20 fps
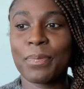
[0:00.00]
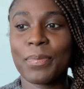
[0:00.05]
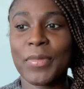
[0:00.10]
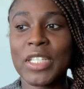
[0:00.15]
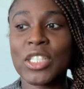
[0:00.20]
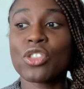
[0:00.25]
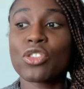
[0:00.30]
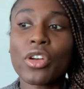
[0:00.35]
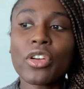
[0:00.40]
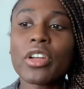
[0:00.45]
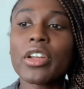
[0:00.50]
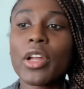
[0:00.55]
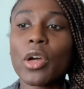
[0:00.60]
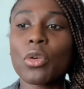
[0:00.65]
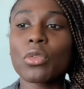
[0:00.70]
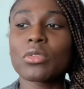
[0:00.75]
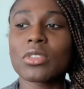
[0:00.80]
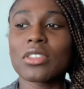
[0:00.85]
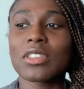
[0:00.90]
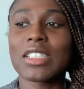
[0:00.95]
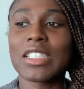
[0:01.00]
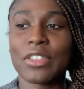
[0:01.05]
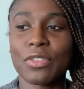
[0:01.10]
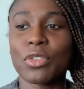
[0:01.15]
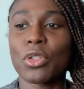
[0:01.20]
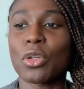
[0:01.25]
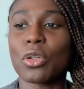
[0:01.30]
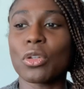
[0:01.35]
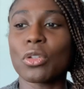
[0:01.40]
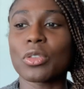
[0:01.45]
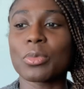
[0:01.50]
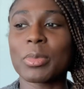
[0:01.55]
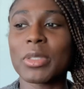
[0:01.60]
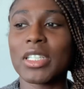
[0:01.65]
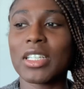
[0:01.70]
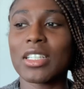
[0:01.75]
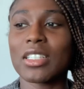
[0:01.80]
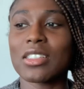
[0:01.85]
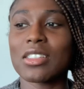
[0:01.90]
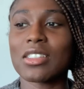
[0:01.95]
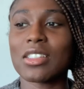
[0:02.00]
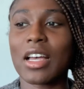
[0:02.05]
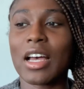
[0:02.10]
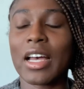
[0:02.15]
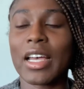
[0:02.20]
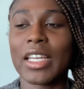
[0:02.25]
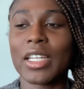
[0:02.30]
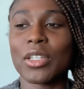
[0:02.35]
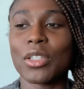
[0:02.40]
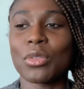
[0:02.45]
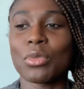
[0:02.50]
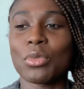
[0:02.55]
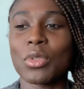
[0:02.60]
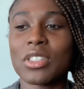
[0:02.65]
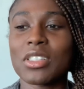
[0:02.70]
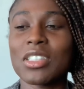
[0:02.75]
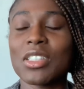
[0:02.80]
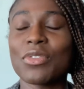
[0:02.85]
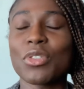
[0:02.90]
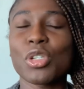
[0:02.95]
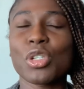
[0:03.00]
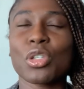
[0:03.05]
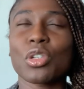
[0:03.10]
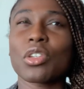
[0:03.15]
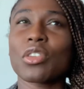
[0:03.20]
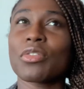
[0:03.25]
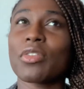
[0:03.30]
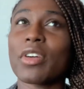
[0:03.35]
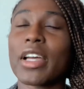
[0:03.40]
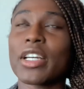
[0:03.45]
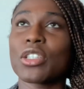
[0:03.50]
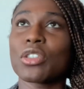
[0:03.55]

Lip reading: it started out difficult because I wasn't even sure if